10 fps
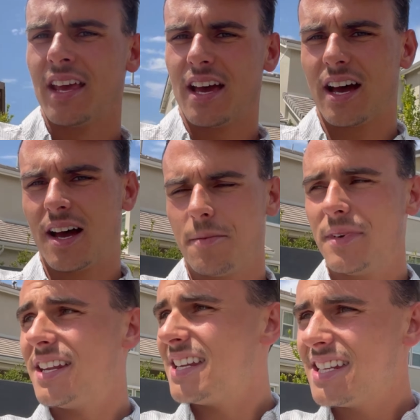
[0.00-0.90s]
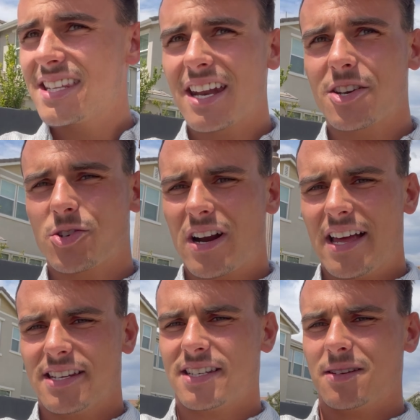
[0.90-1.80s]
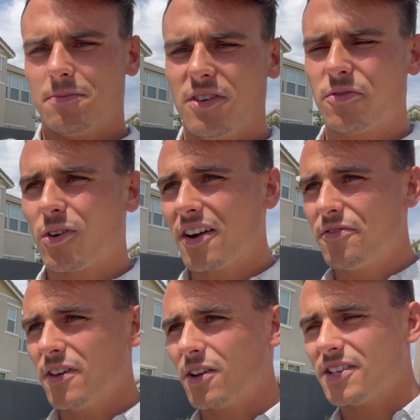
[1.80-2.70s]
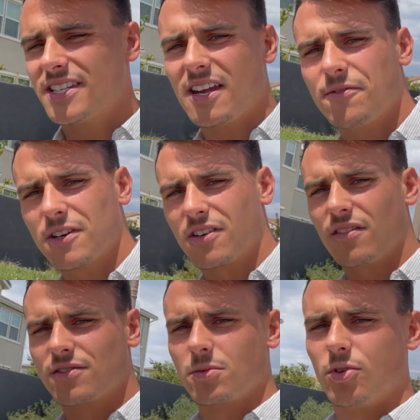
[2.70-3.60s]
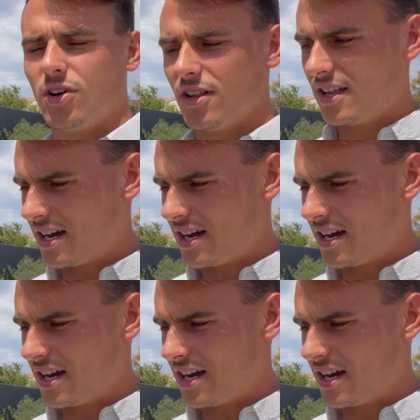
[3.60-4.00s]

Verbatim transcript: Um, it needs that addressed before I feel safe and comfortable,